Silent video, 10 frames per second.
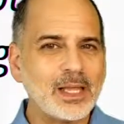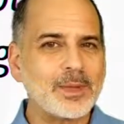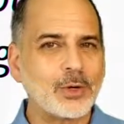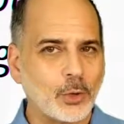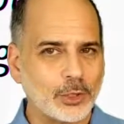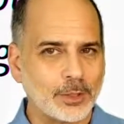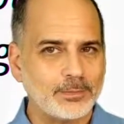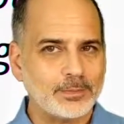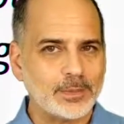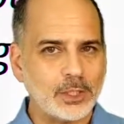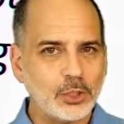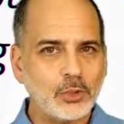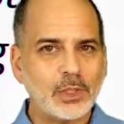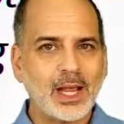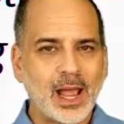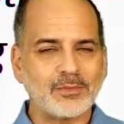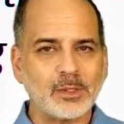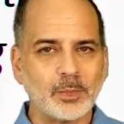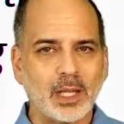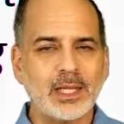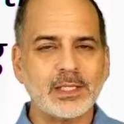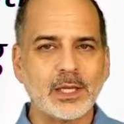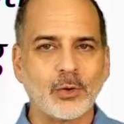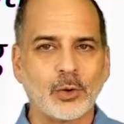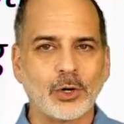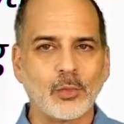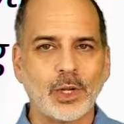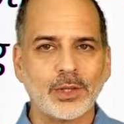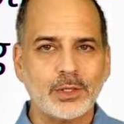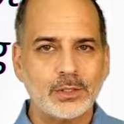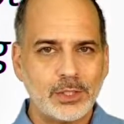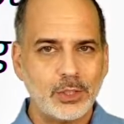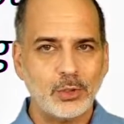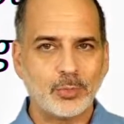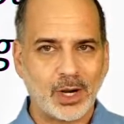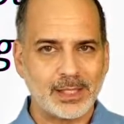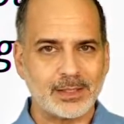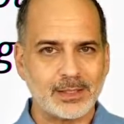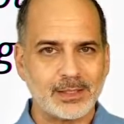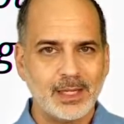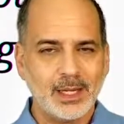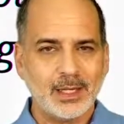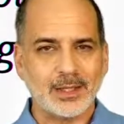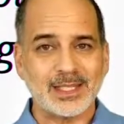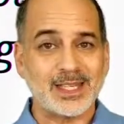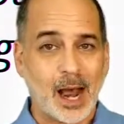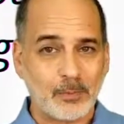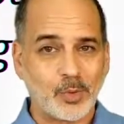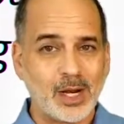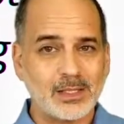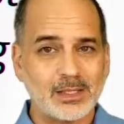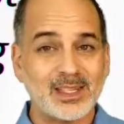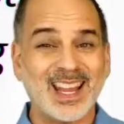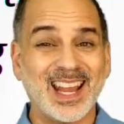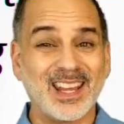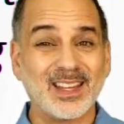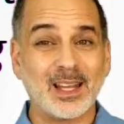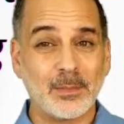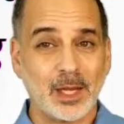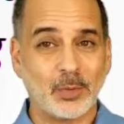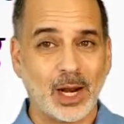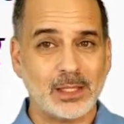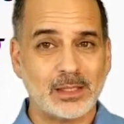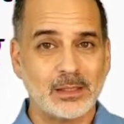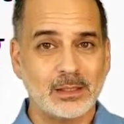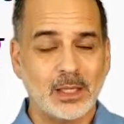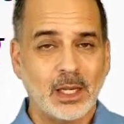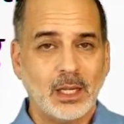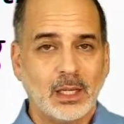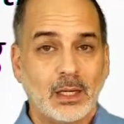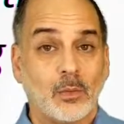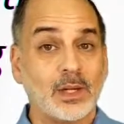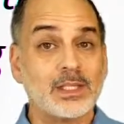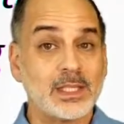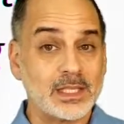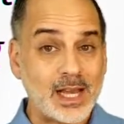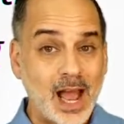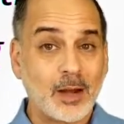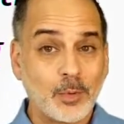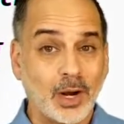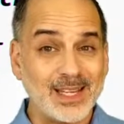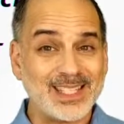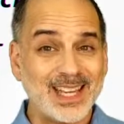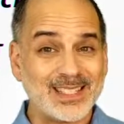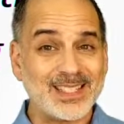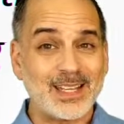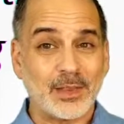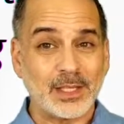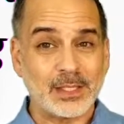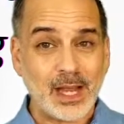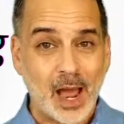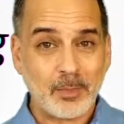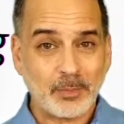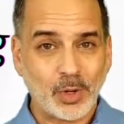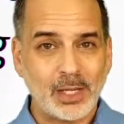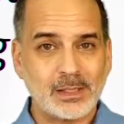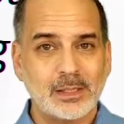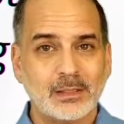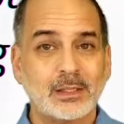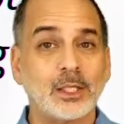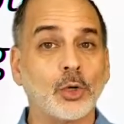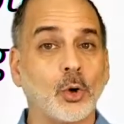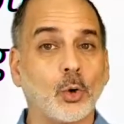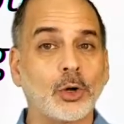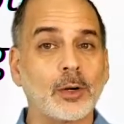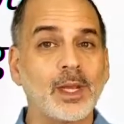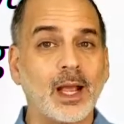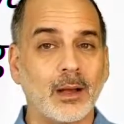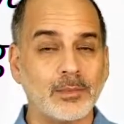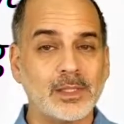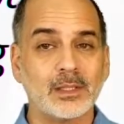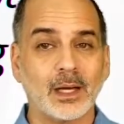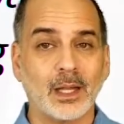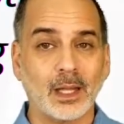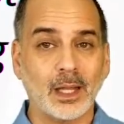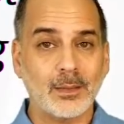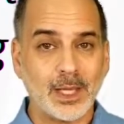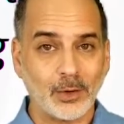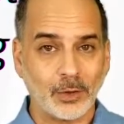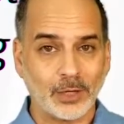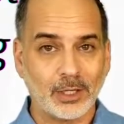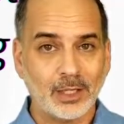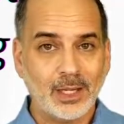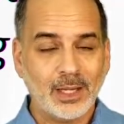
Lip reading: limit order, you would have to place an order with two prices, the stop price and the limit price. Once the stock price hits the stop price, your order becomes a limit order,